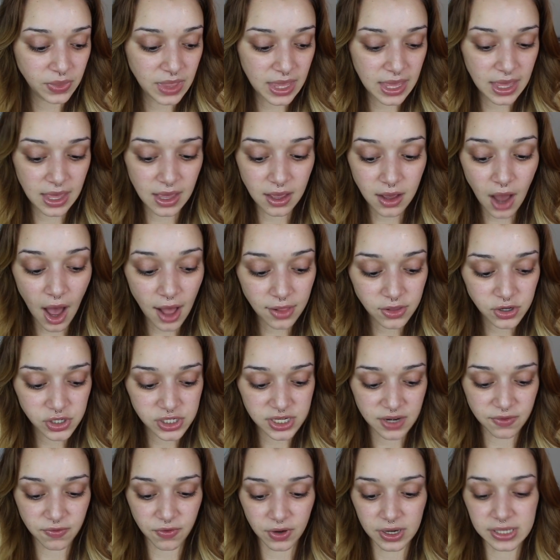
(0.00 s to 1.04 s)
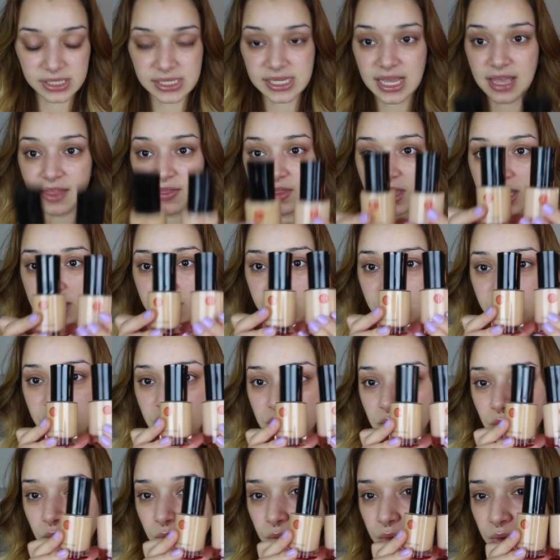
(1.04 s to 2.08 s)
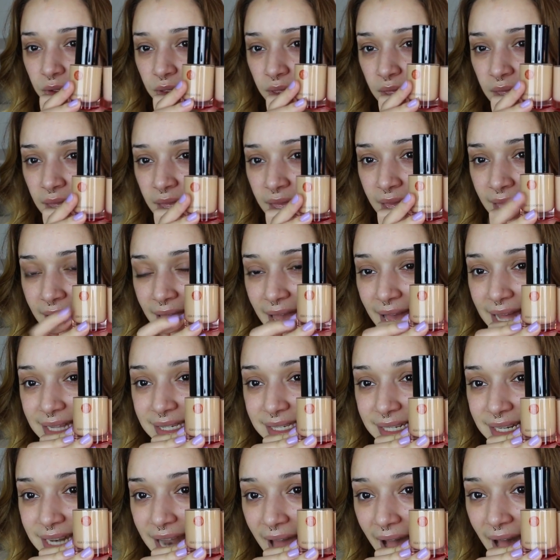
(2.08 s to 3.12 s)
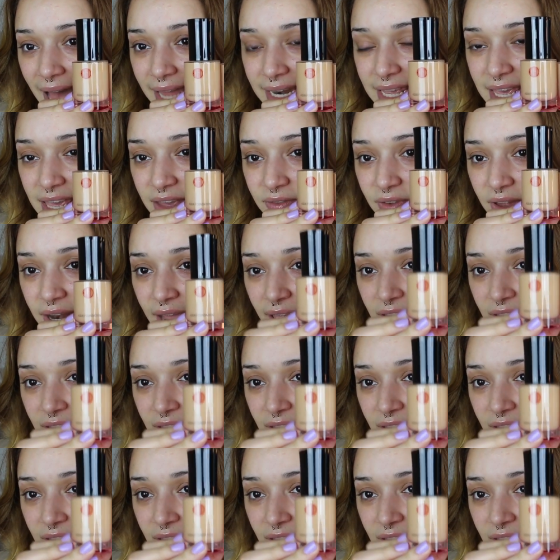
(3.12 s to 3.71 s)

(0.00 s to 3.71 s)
the color difference in these two. It's not even